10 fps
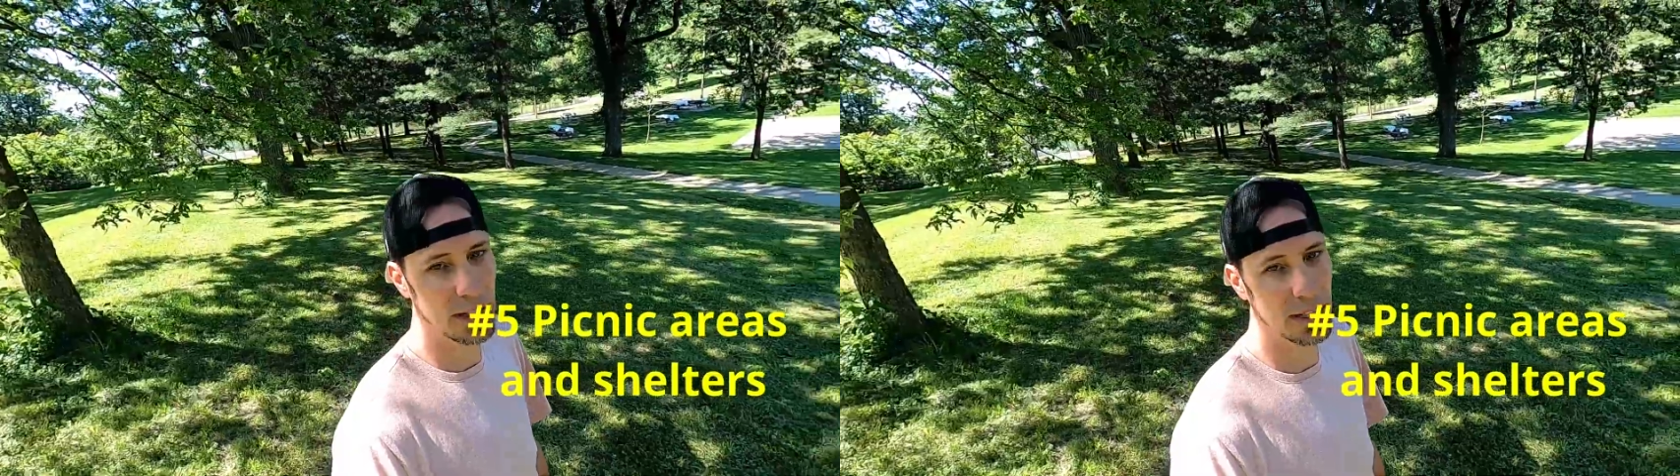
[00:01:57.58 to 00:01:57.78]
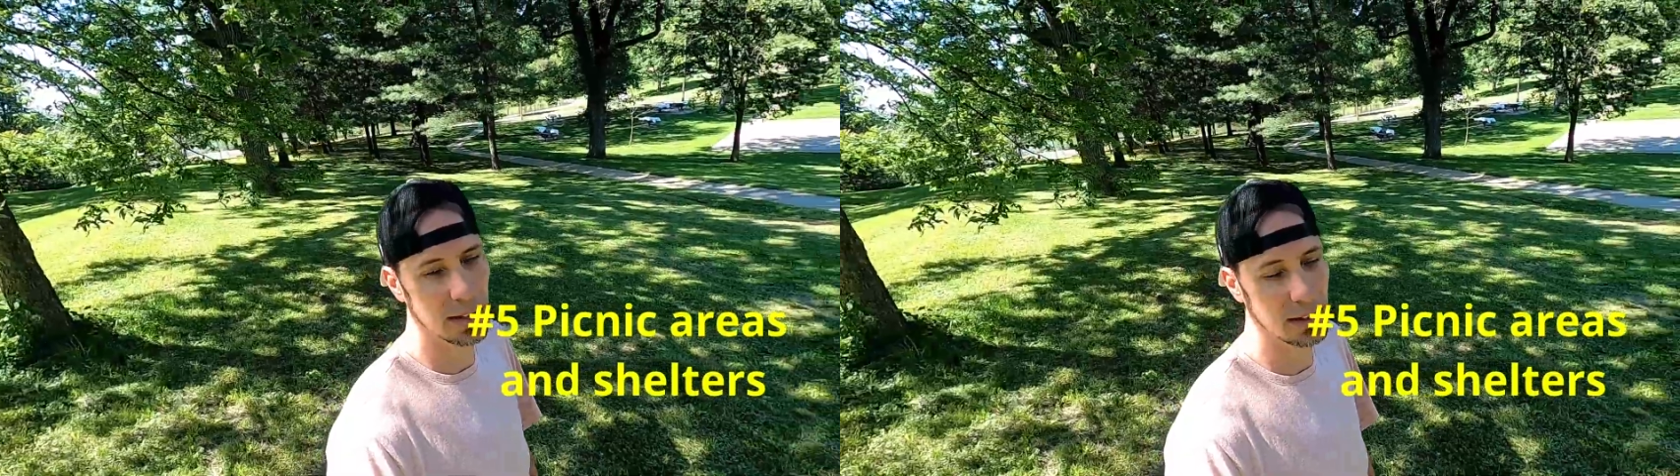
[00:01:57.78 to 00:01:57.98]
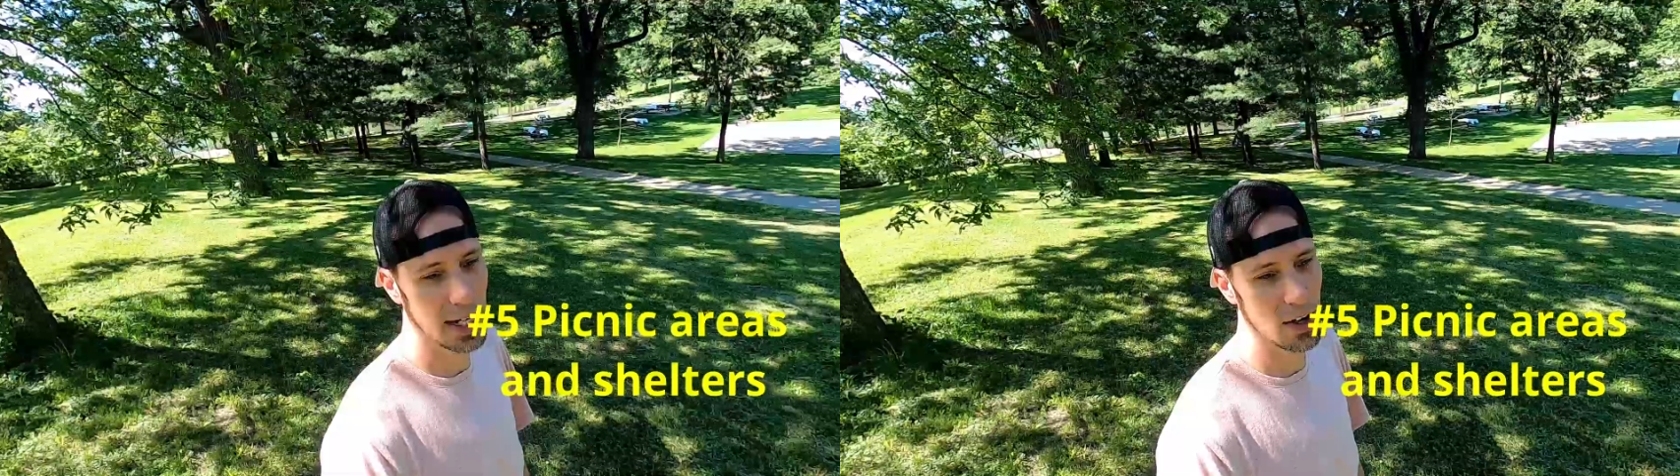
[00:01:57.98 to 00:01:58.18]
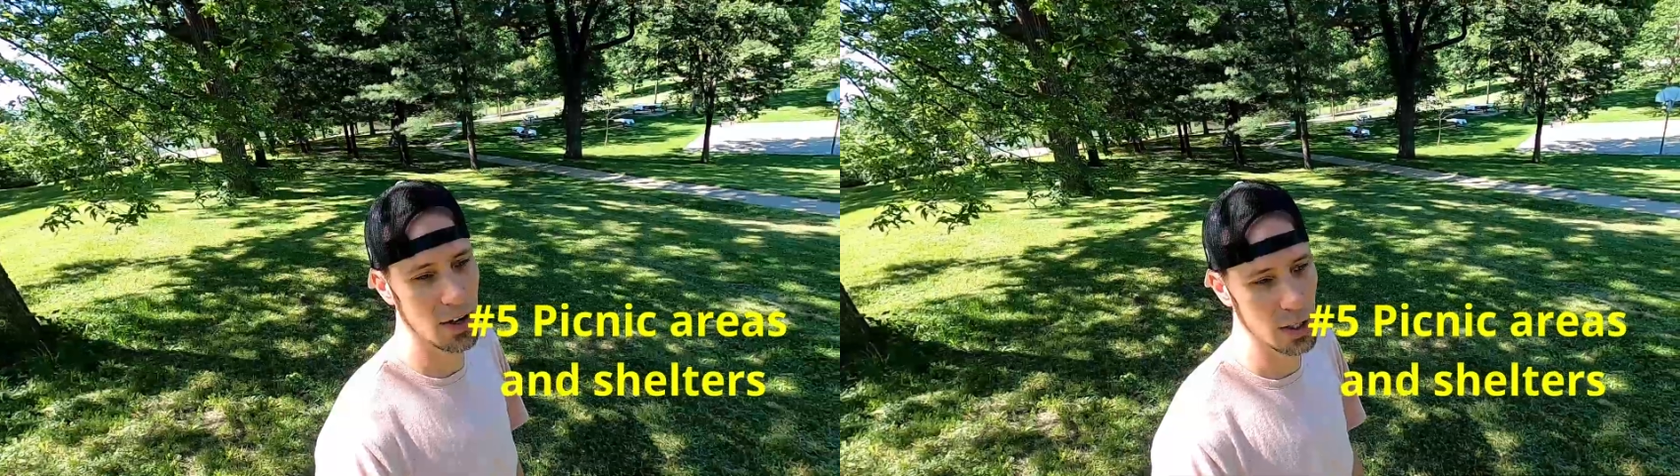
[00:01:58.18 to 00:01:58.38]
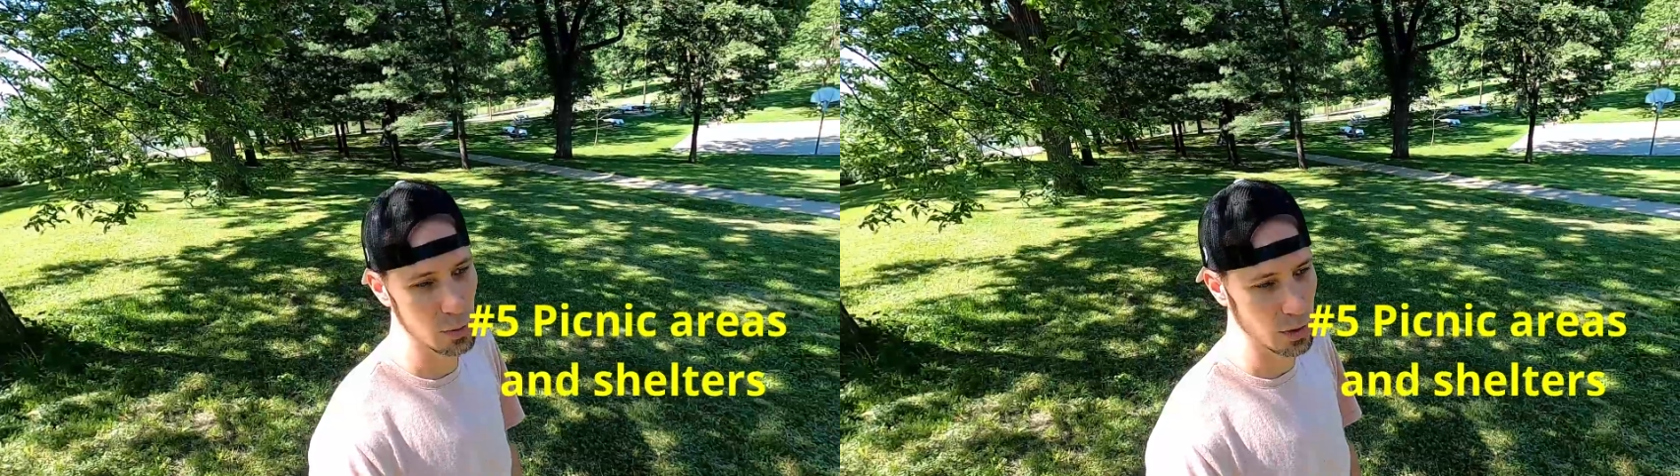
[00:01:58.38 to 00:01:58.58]
picnic
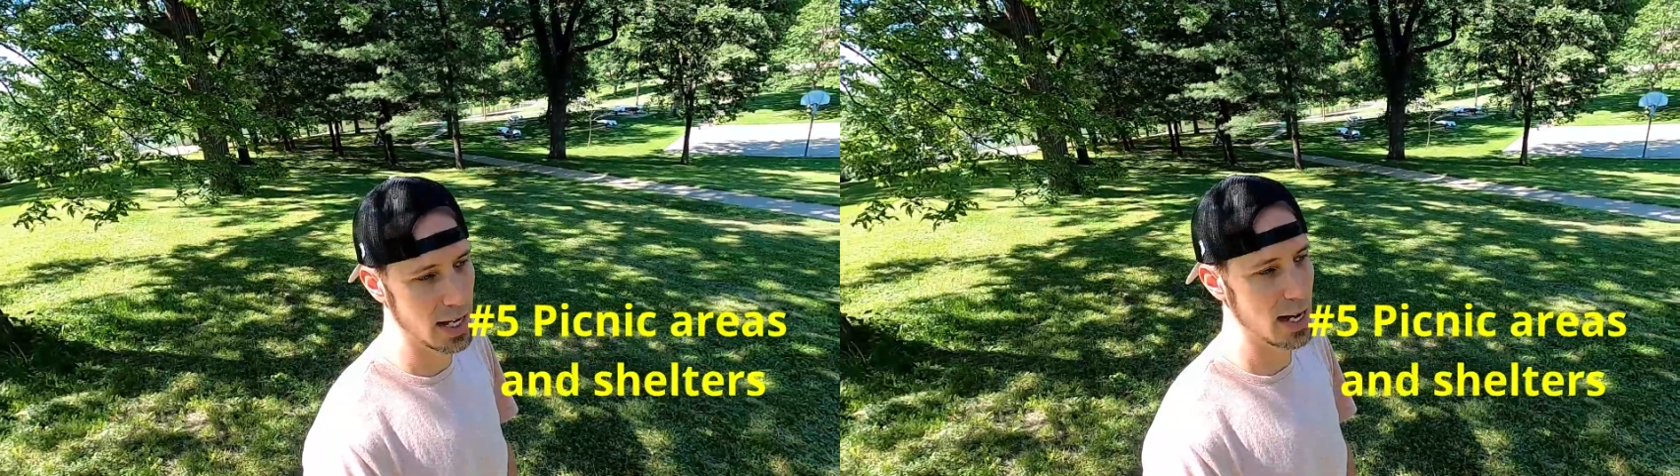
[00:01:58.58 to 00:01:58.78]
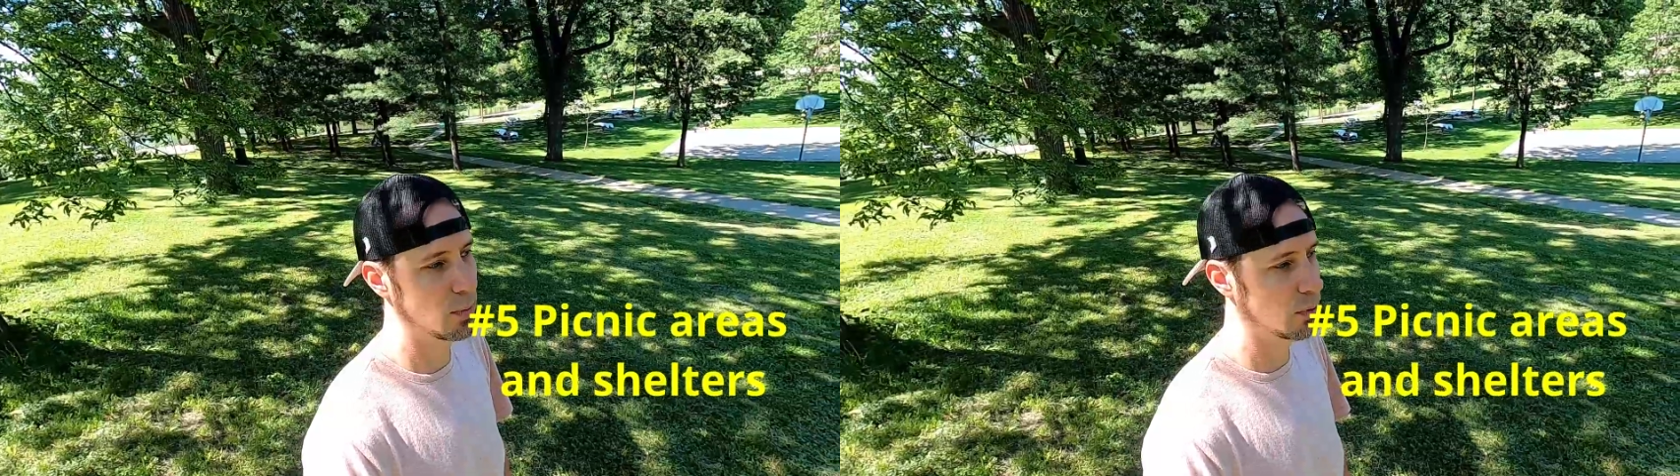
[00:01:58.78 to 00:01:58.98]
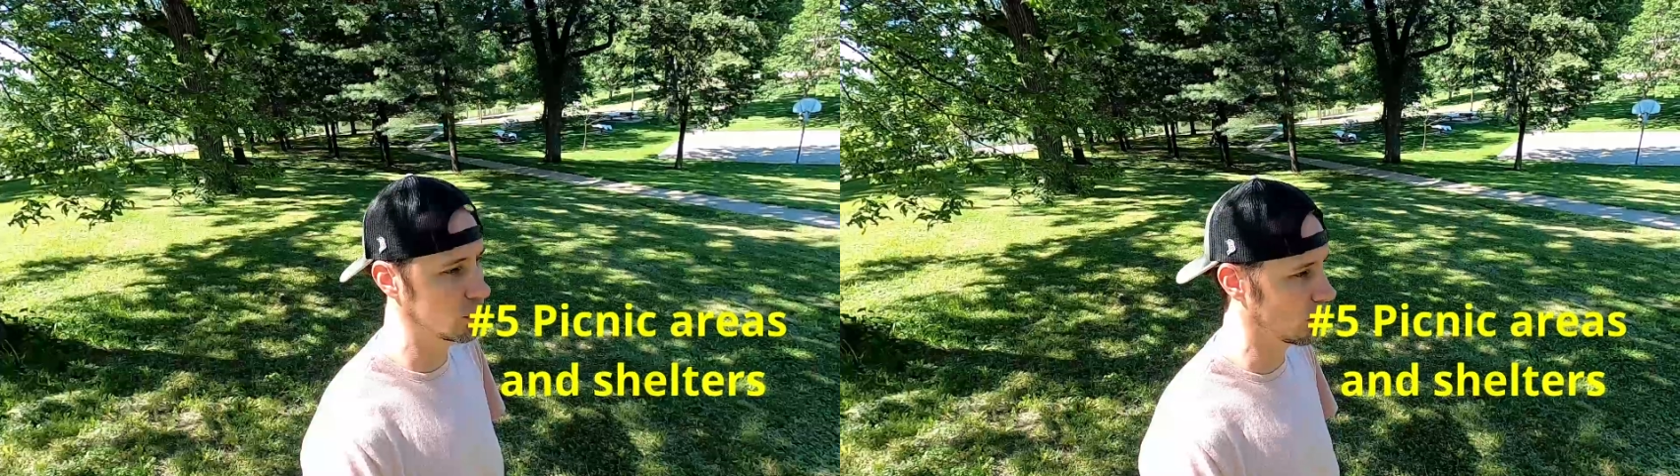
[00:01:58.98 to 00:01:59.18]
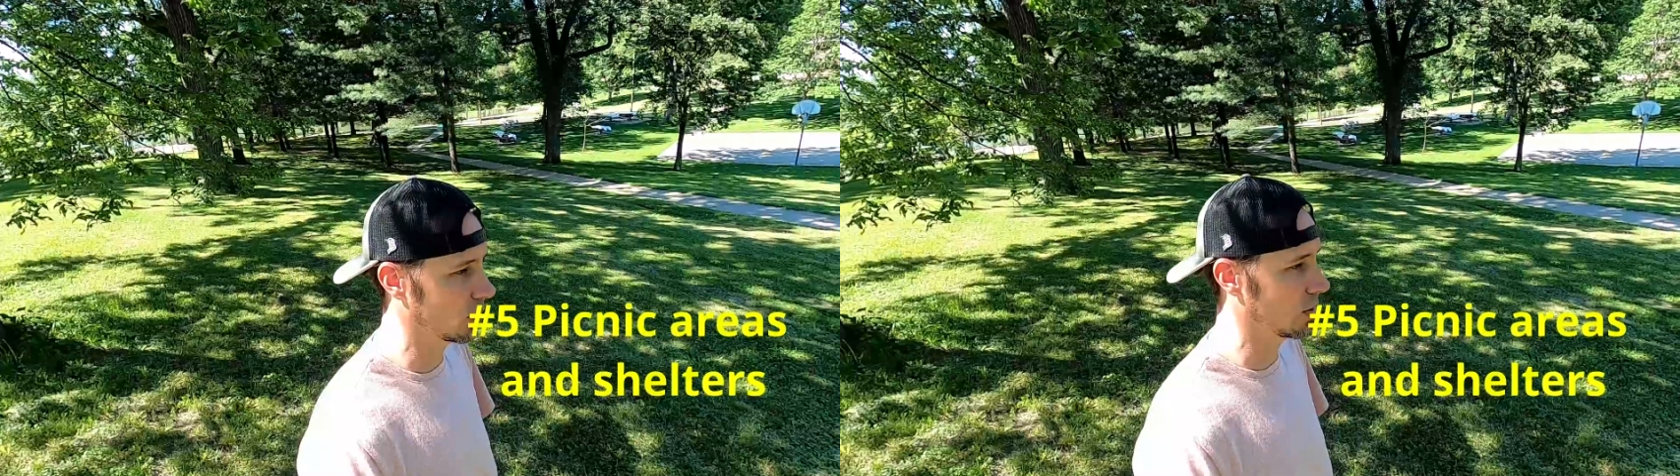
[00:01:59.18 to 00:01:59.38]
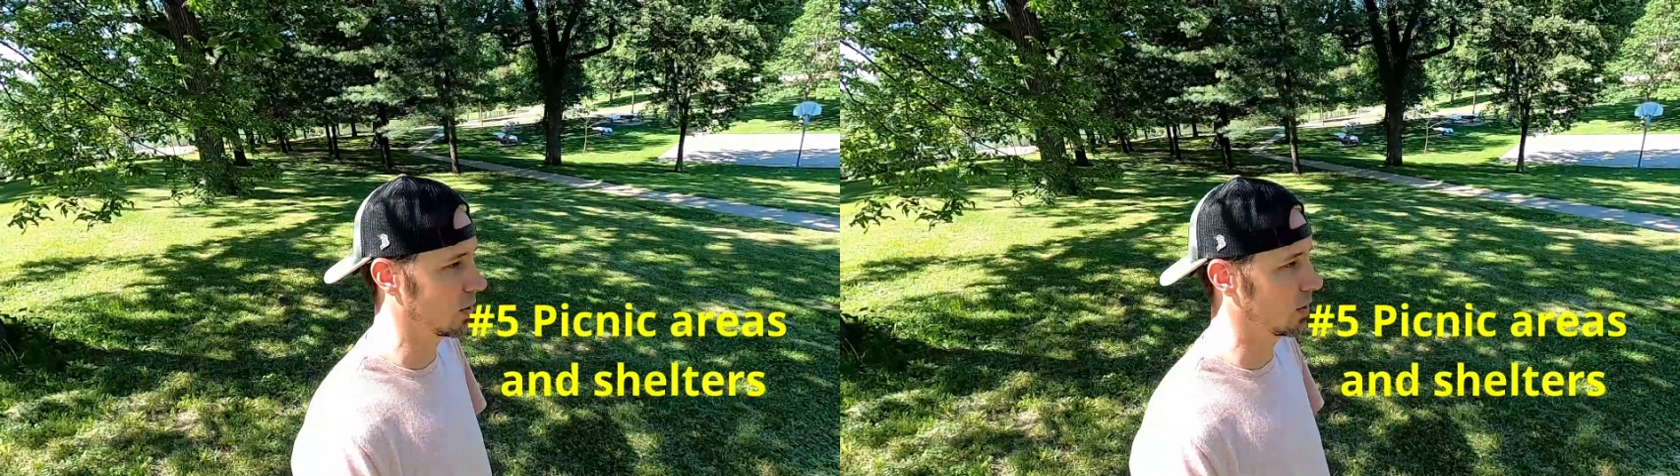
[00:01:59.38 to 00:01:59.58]
areas, where tables
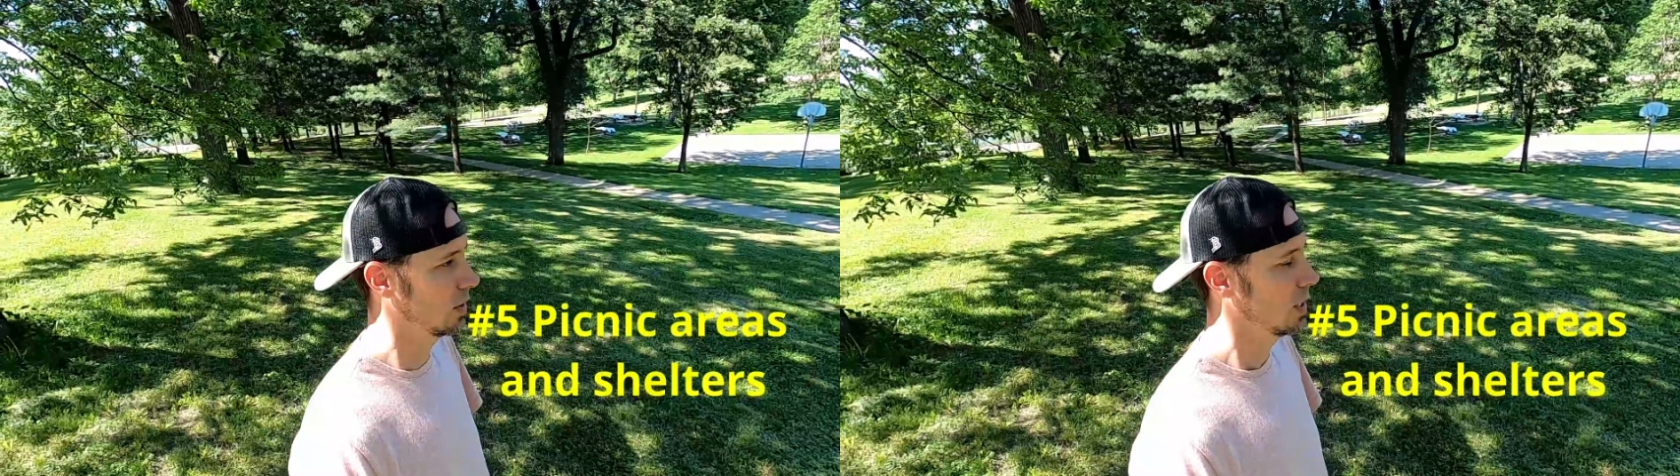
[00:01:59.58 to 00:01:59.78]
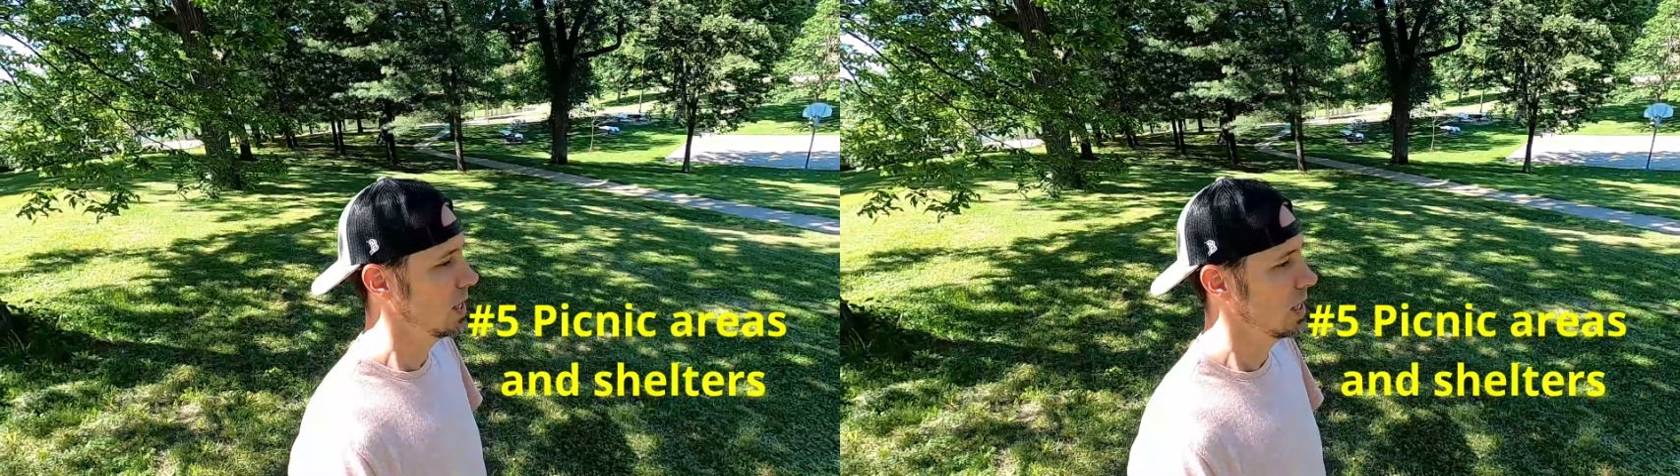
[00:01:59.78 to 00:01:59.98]
were,